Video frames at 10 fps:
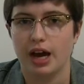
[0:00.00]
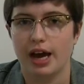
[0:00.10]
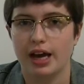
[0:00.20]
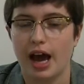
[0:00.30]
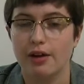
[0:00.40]

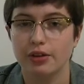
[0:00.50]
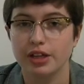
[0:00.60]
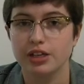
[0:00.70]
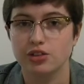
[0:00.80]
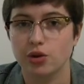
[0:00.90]
I
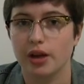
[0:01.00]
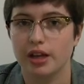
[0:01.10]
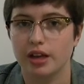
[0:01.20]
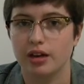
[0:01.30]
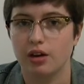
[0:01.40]
really enjoyed
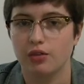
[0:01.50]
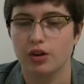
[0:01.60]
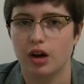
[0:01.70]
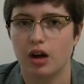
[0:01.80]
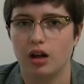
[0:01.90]
it
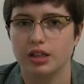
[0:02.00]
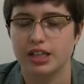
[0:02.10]
overall.